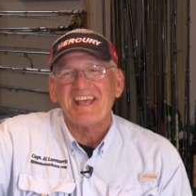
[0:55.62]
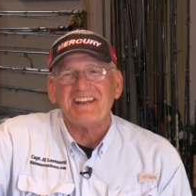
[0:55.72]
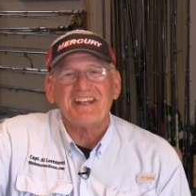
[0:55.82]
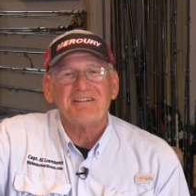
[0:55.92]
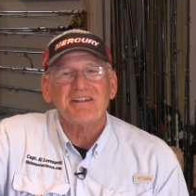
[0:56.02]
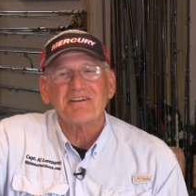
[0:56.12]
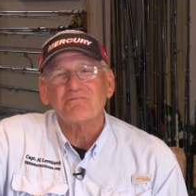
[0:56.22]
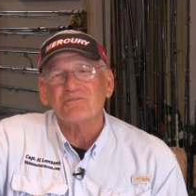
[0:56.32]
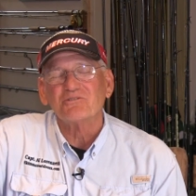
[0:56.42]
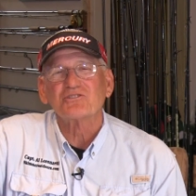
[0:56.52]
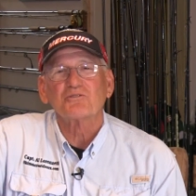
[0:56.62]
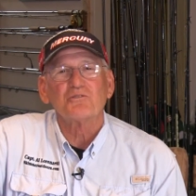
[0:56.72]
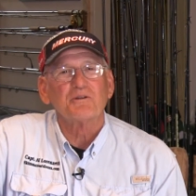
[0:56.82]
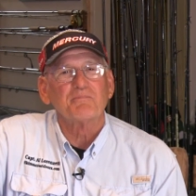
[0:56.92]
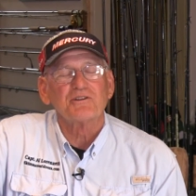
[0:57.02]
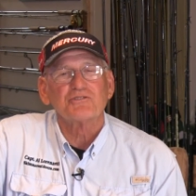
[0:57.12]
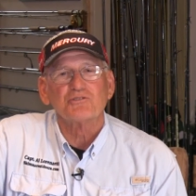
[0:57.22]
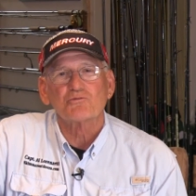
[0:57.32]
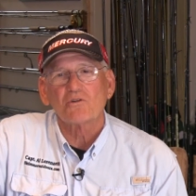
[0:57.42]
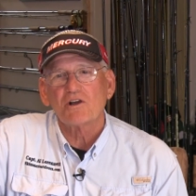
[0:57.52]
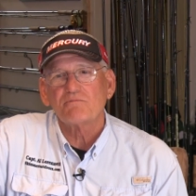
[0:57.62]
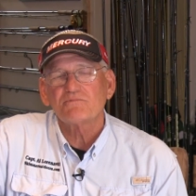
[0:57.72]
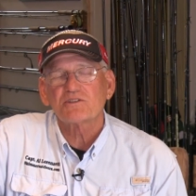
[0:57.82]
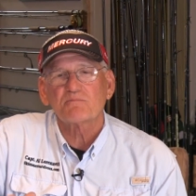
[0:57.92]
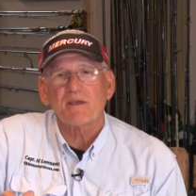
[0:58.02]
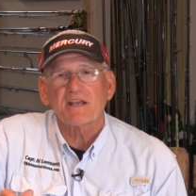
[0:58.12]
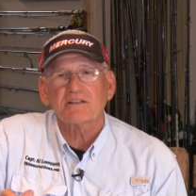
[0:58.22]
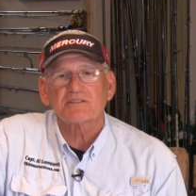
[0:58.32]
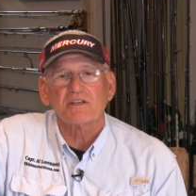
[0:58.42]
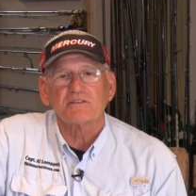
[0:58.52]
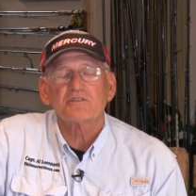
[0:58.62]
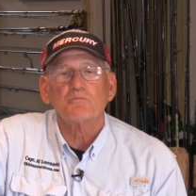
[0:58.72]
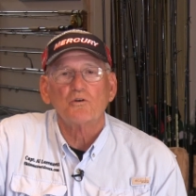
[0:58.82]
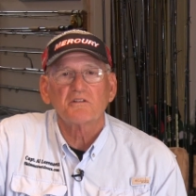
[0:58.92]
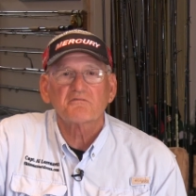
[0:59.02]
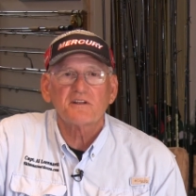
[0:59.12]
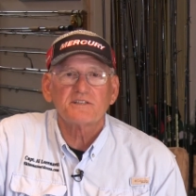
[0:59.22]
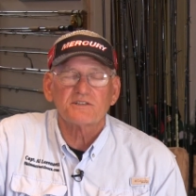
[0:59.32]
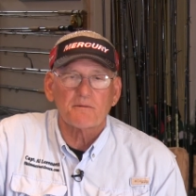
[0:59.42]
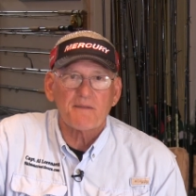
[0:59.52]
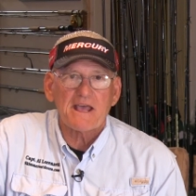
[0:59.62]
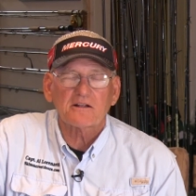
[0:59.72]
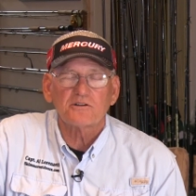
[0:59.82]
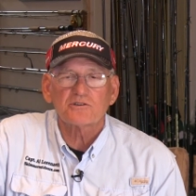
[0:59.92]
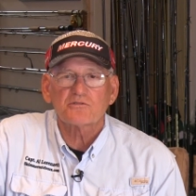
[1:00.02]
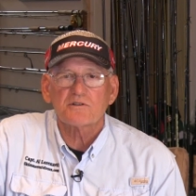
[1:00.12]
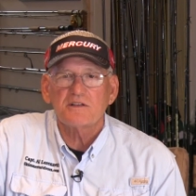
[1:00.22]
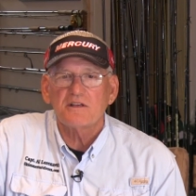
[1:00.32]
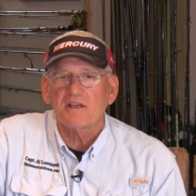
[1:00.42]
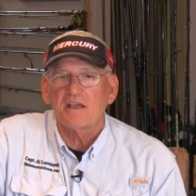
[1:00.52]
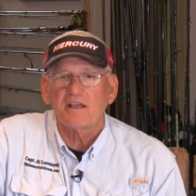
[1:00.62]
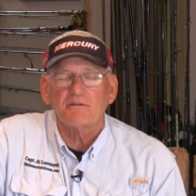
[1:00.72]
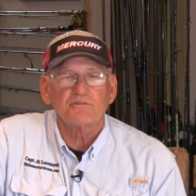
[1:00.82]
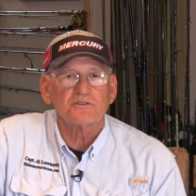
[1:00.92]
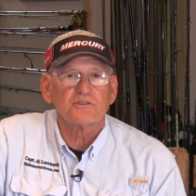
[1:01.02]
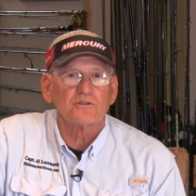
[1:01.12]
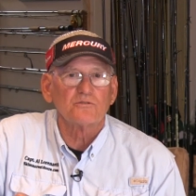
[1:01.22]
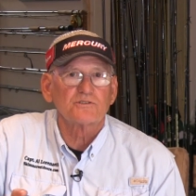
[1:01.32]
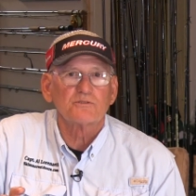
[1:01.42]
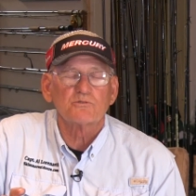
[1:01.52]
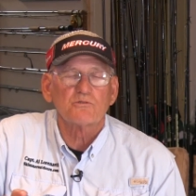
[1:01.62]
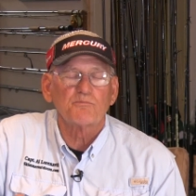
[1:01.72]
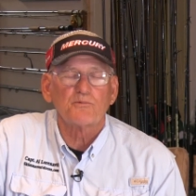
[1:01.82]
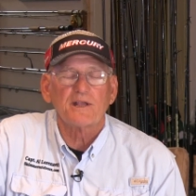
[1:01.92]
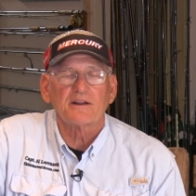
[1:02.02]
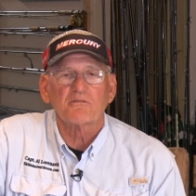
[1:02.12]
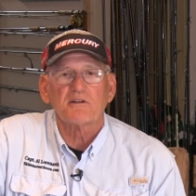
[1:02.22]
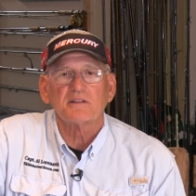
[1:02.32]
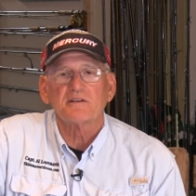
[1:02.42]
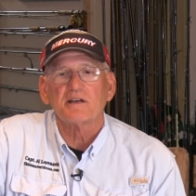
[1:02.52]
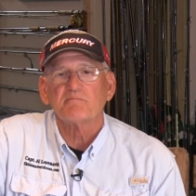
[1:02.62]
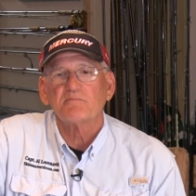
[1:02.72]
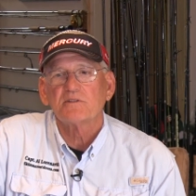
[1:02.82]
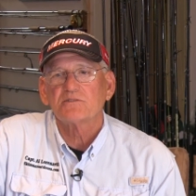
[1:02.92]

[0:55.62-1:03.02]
And then uh, we also caught a bunch of drums, specks, and smaller reds in the backcountry, and it was just an awesome trip. We had a great time.